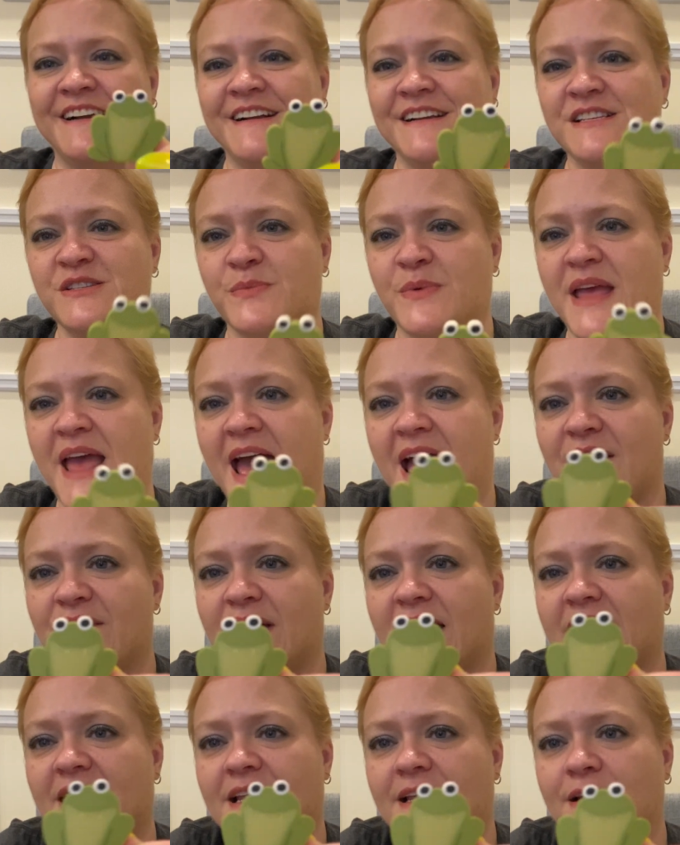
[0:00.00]
So we have
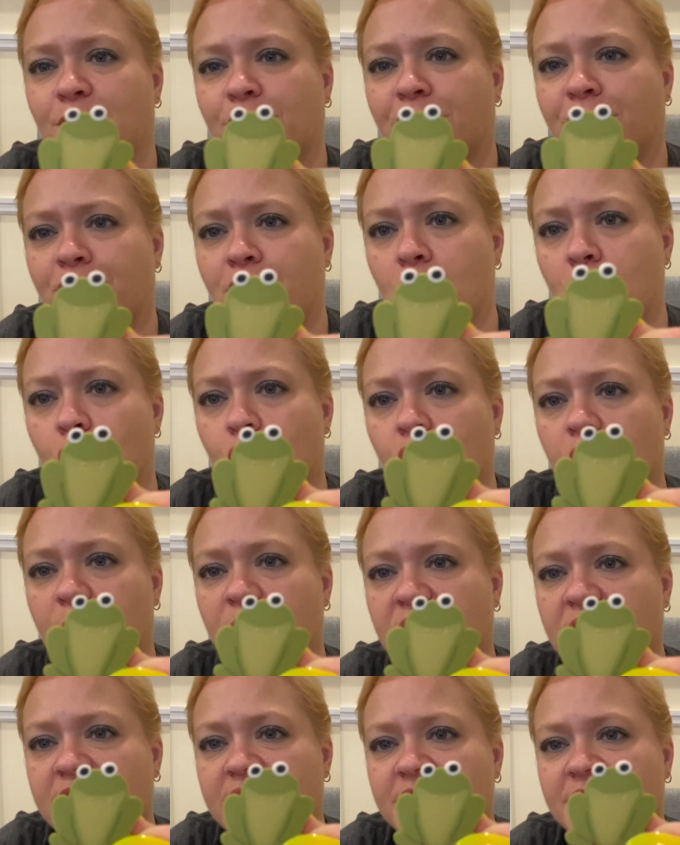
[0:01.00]
a little frog
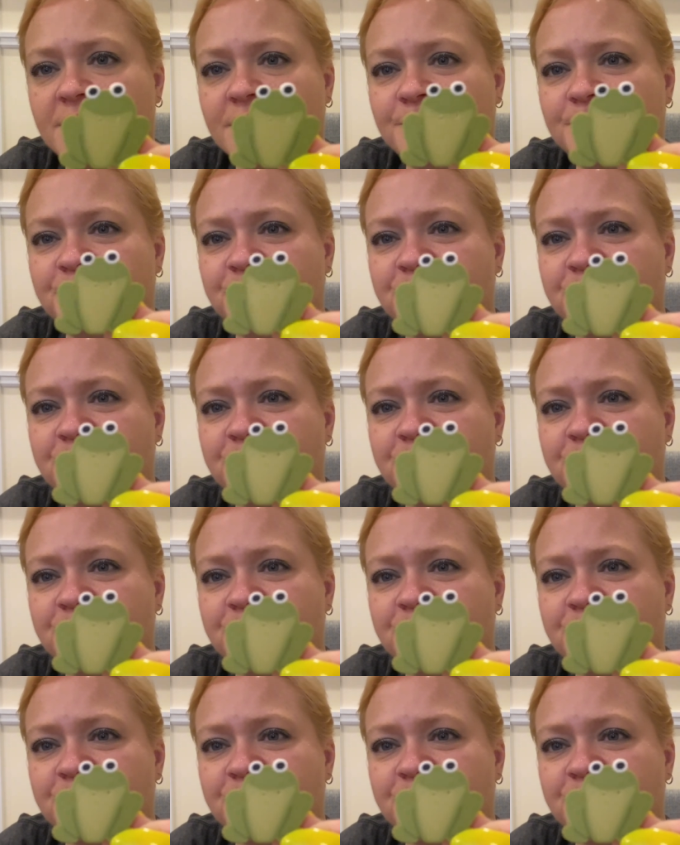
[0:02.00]
button.